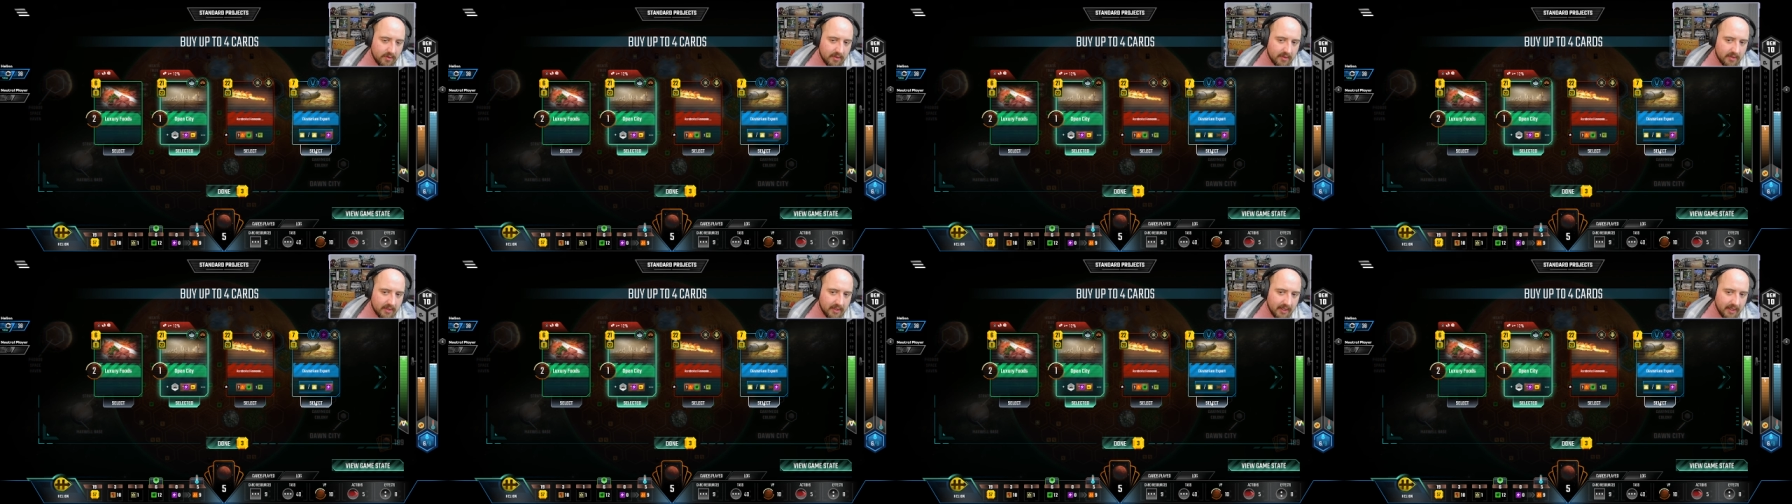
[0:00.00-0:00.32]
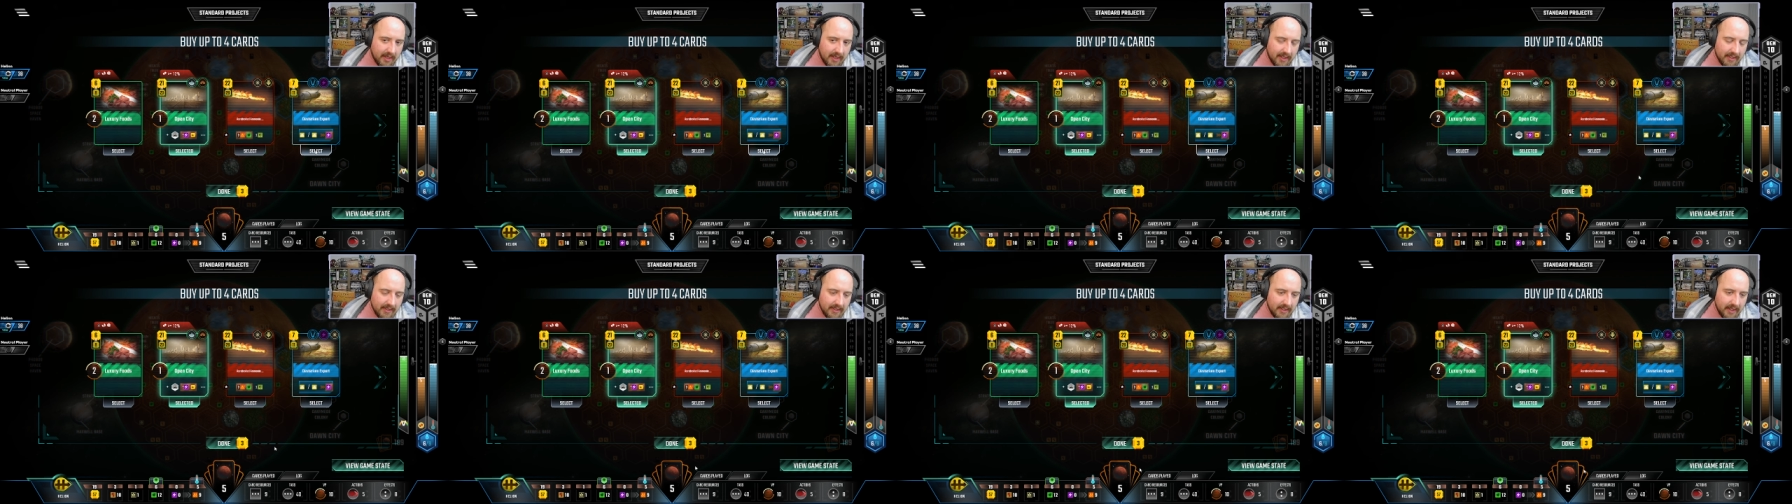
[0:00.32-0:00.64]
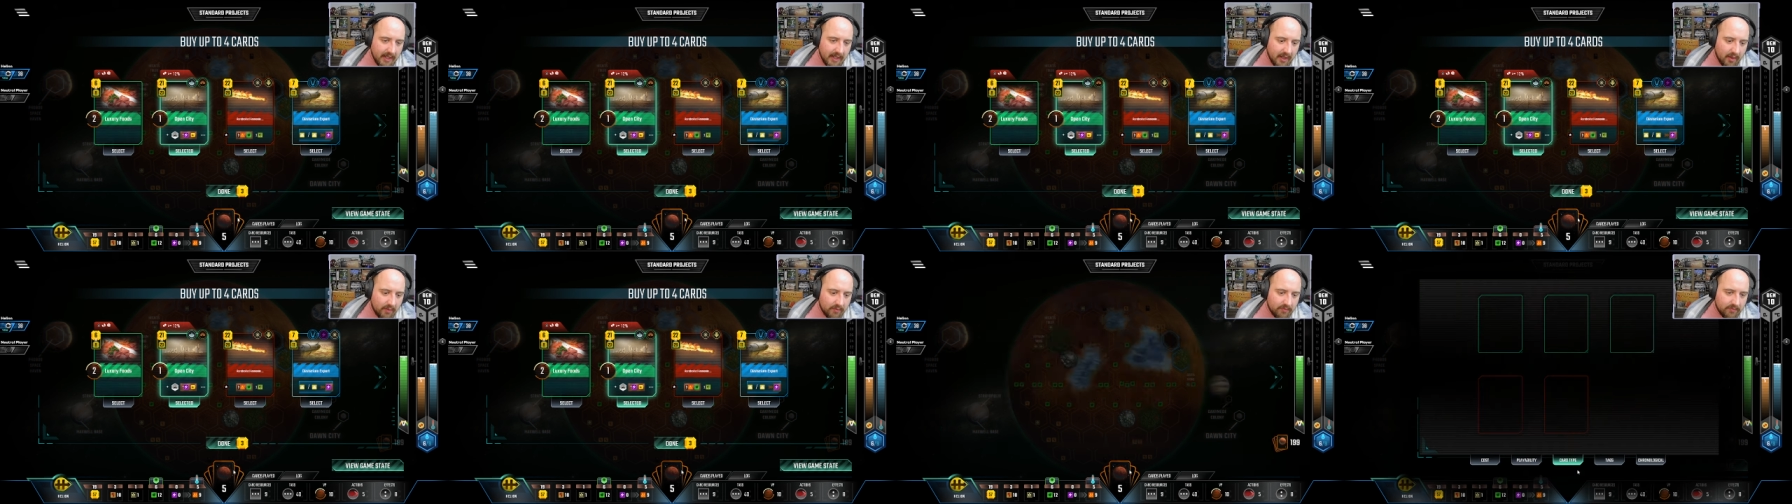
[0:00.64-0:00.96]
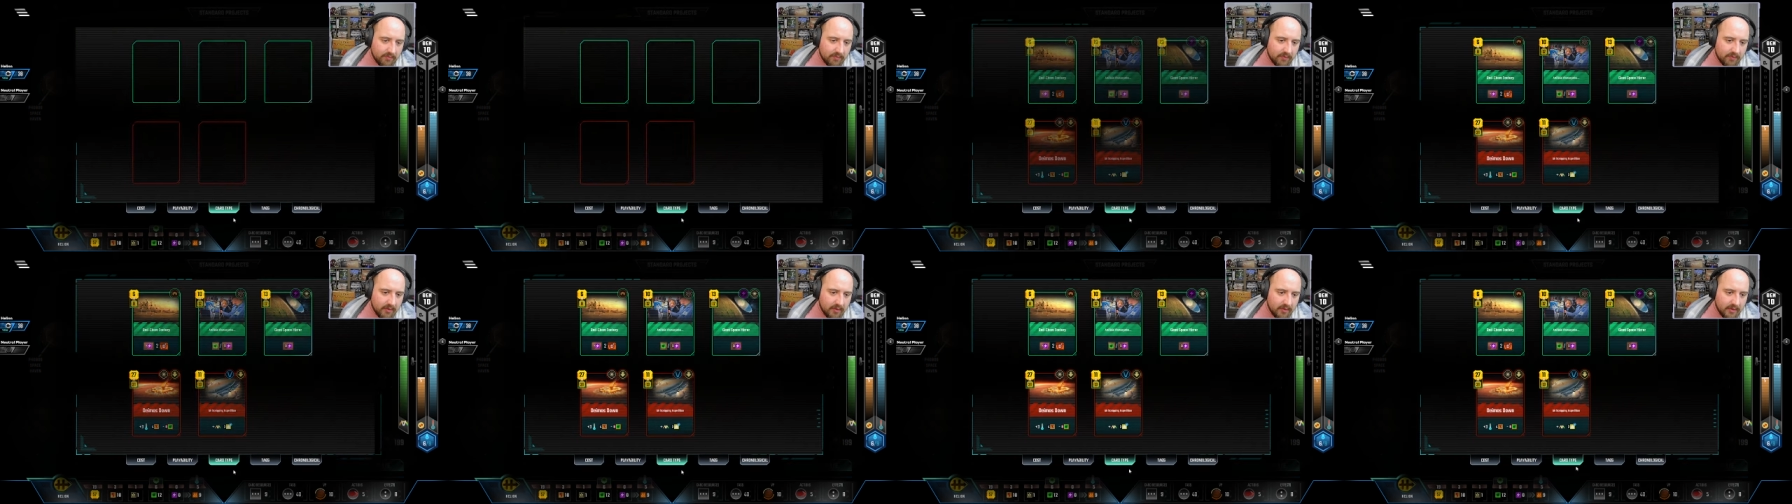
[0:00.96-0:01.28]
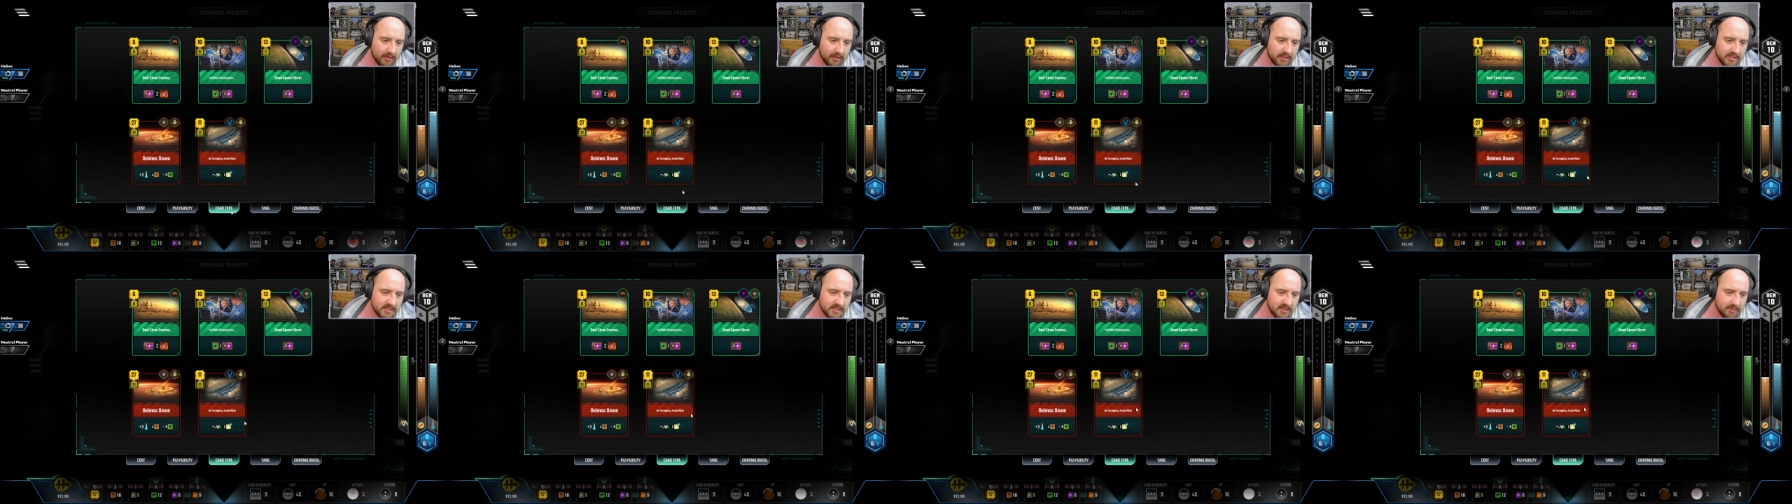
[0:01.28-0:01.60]
kind of helpful,
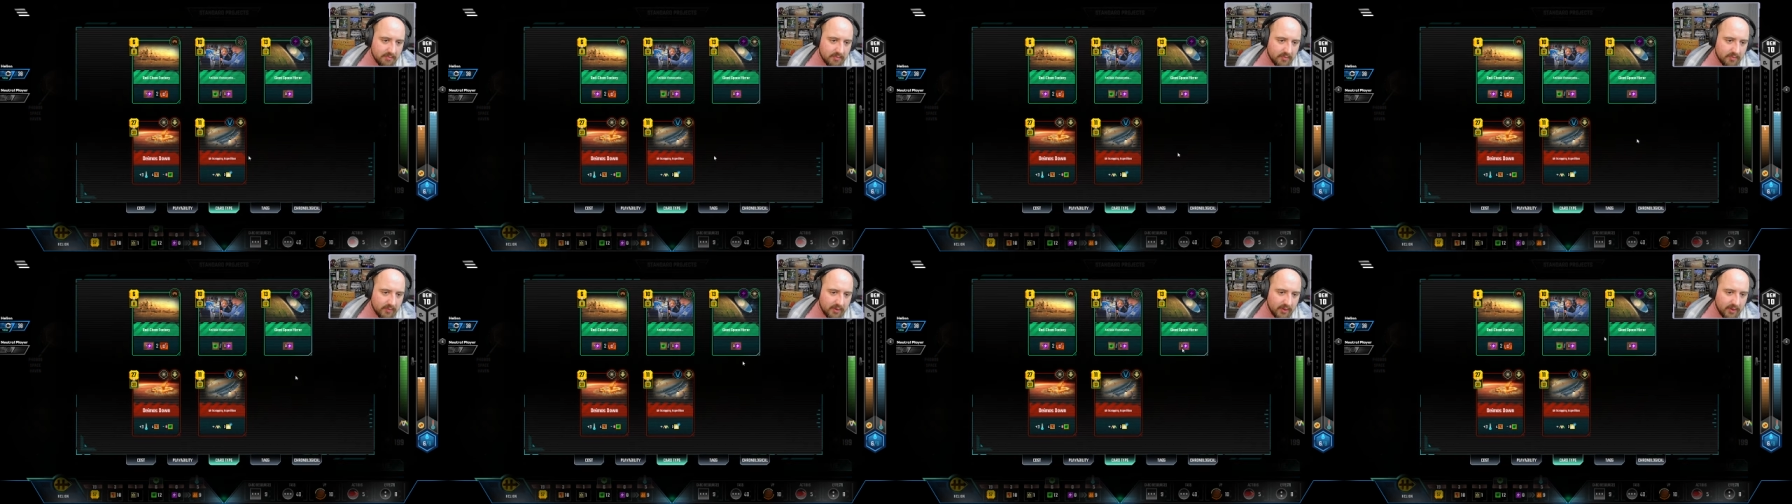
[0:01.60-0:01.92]
except we